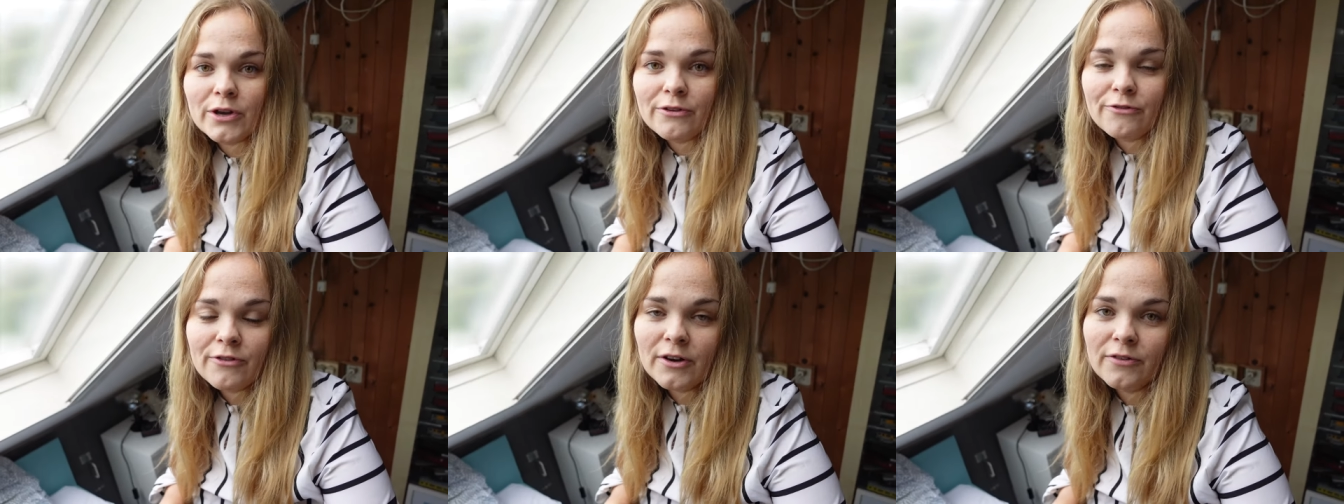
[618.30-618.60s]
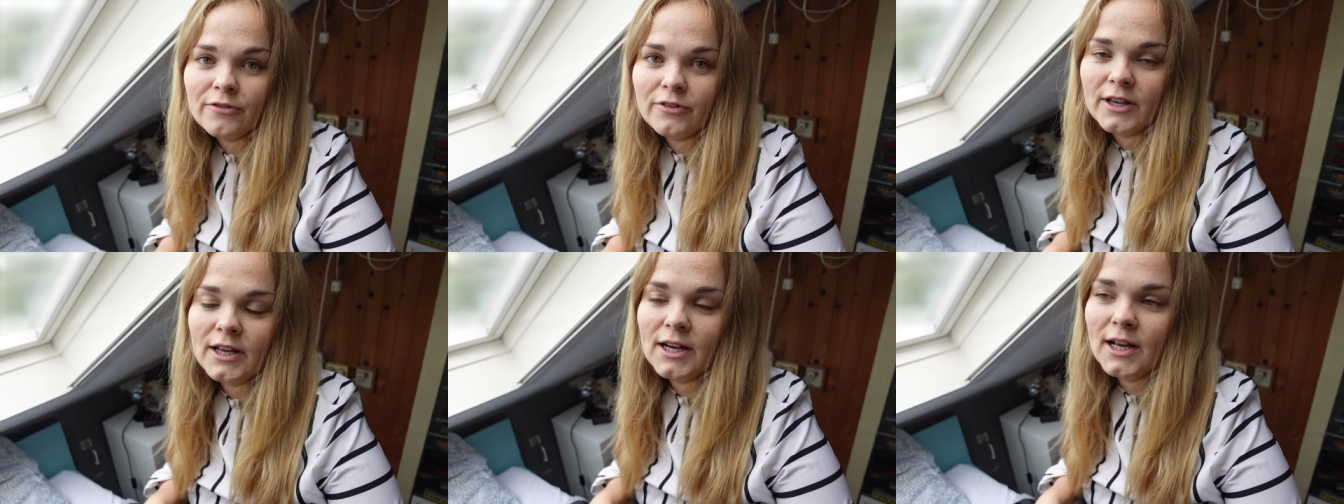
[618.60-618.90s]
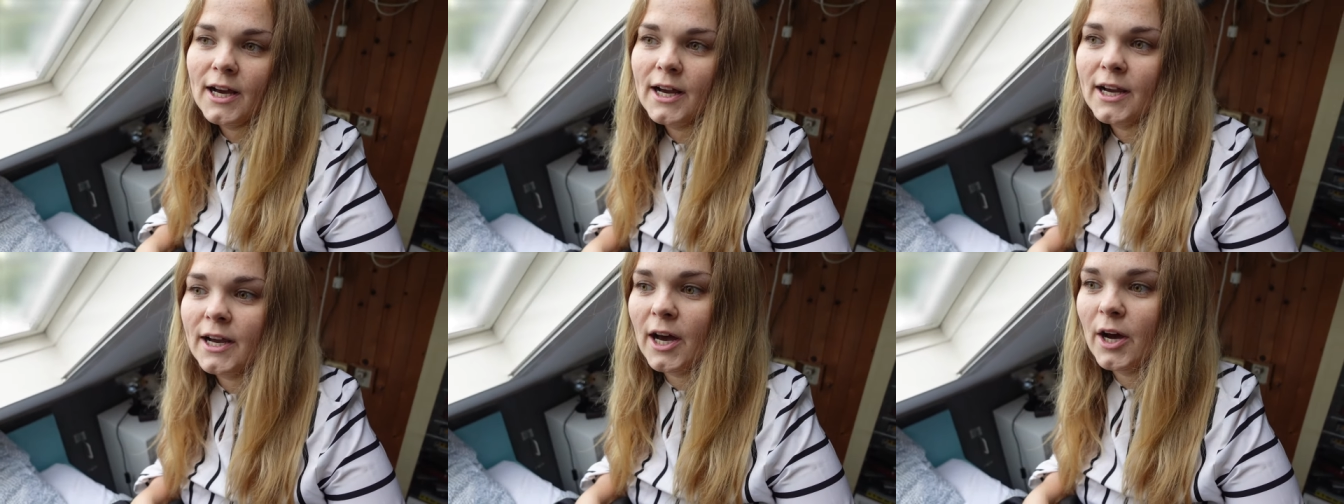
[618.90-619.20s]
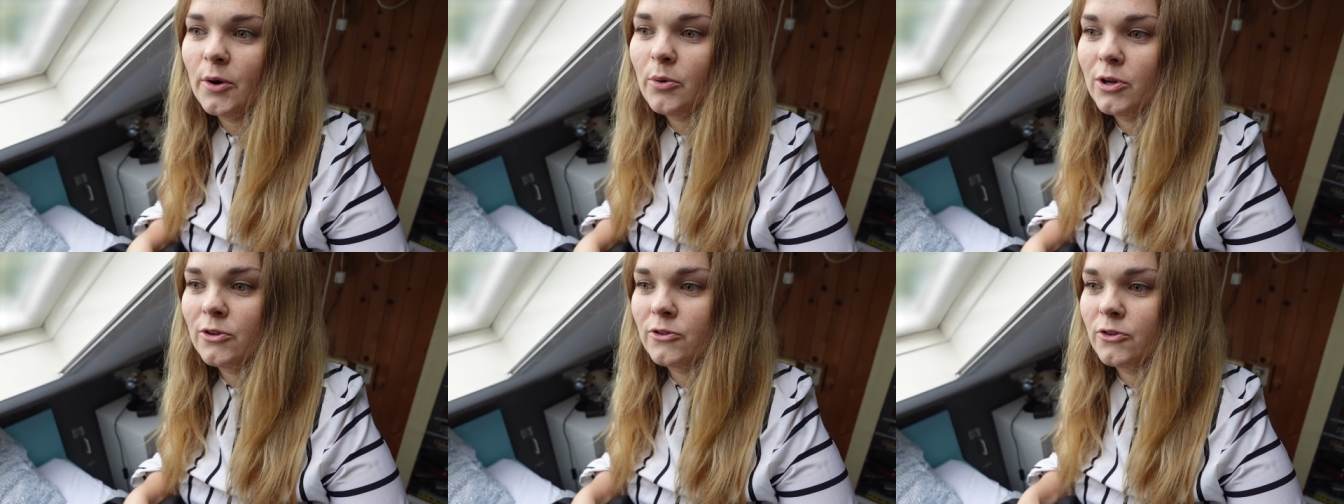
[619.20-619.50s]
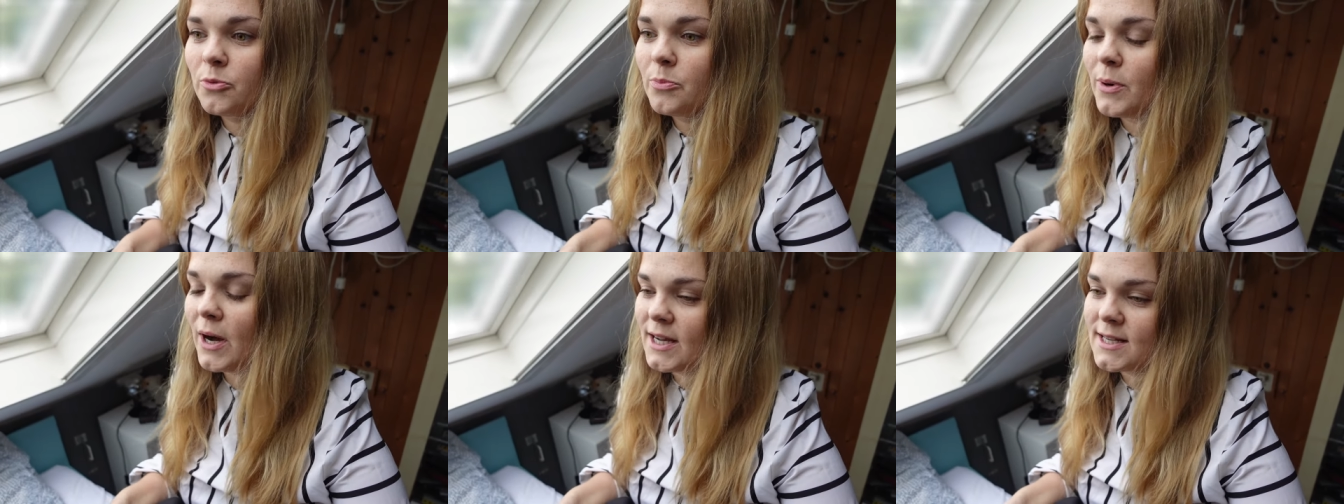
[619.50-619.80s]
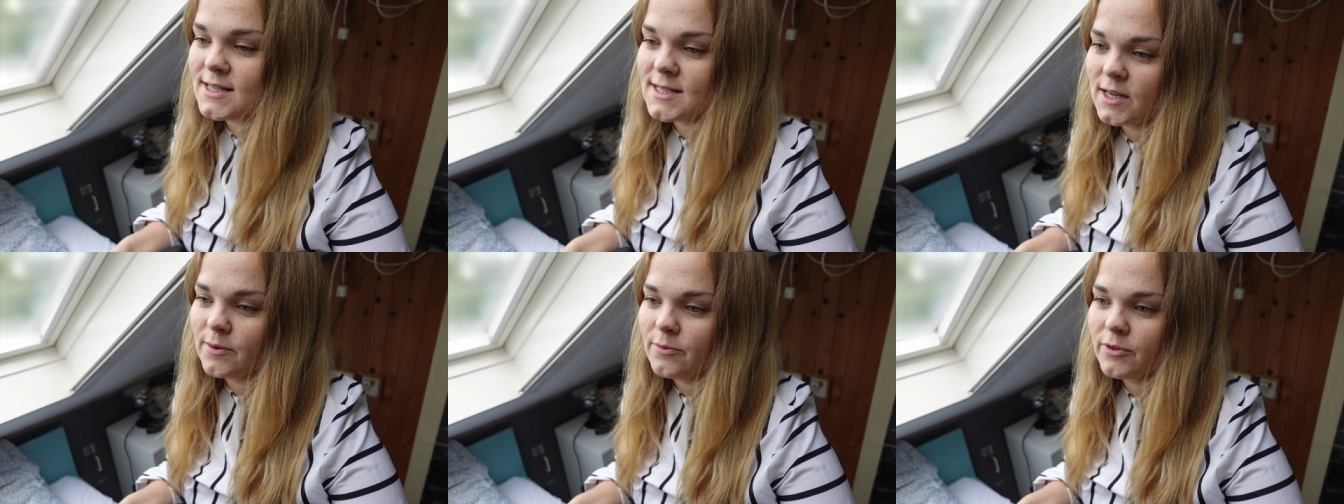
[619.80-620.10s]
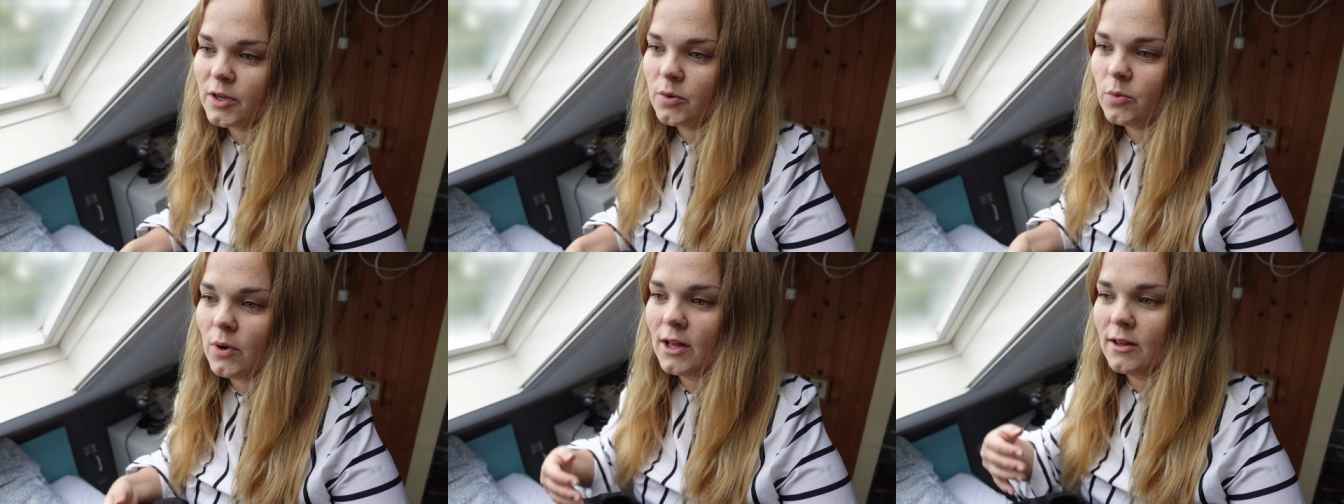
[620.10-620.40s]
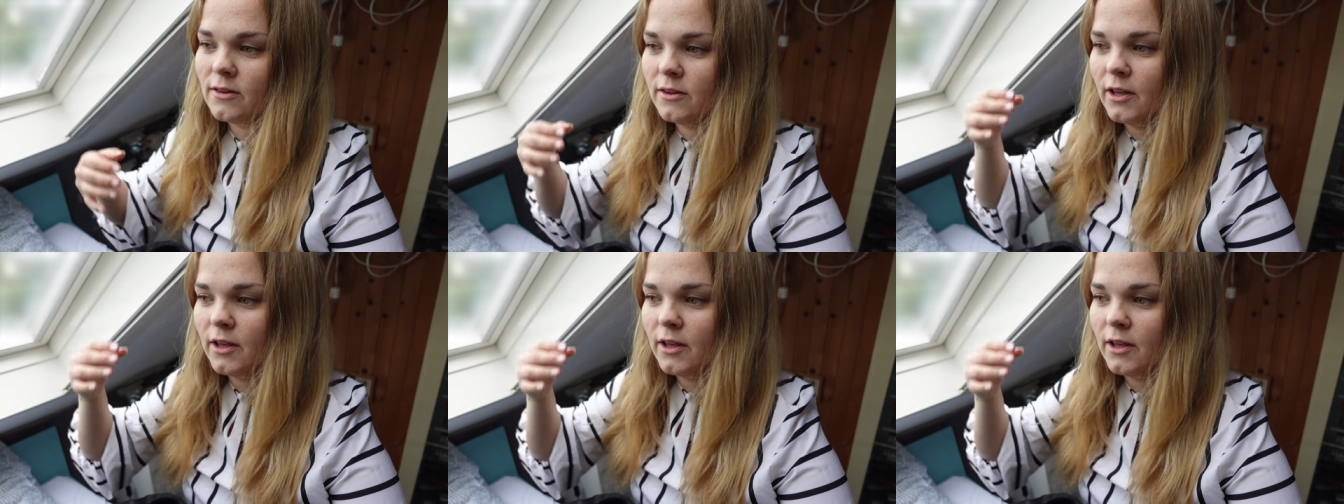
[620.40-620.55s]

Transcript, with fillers: if I feel like I want to buy something while